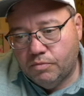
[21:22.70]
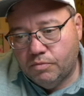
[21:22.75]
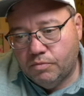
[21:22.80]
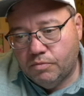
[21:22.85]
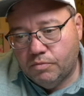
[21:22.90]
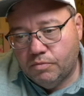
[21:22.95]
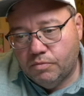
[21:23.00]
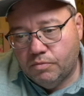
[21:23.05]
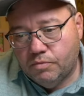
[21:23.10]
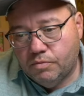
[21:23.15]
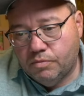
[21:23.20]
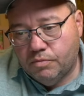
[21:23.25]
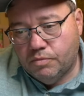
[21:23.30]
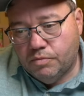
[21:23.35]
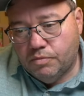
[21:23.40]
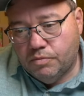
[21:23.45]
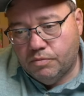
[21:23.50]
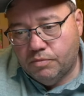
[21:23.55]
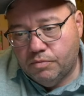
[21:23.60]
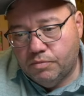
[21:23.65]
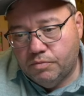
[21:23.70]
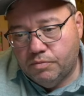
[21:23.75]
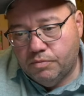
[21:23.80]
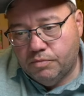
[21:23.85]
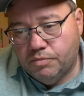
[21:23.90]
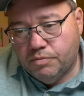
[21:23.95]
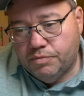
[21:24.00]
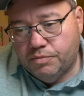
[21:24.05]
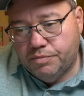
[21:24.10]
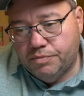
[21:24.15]

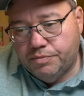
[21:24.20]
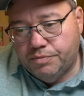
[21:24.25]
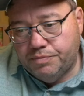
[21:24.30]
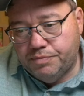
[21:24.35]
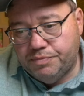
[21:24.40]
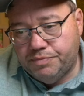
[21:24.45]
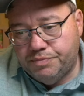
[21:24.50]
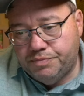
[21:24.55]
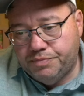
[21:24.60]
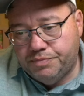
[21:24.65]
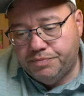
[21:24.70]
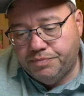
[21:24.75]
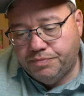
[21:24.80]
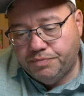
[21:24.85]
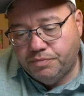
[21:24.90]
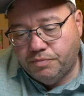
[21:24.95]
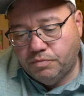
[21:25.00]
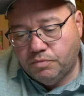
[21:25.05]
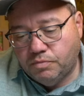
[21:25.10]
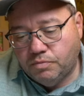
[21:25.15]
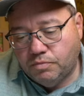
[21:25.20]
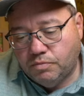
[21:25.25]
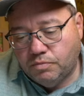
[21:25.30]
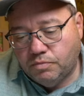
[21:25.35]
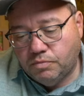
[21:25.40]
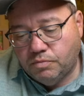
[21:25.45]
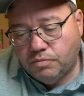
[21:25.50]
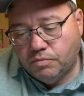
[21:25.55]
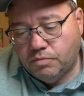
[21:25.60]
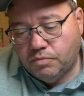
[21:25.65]

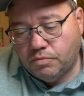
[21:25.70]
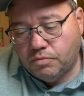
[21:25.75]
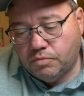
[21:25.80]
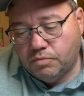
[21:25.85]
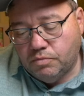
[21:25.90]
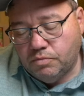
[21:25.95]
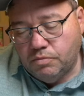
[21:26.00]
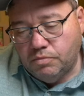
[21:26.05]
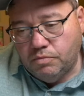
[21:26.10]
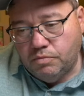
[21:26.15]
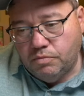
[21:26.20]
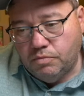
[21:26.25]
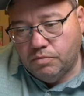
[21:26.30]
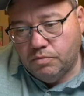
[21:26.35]
(not speaking)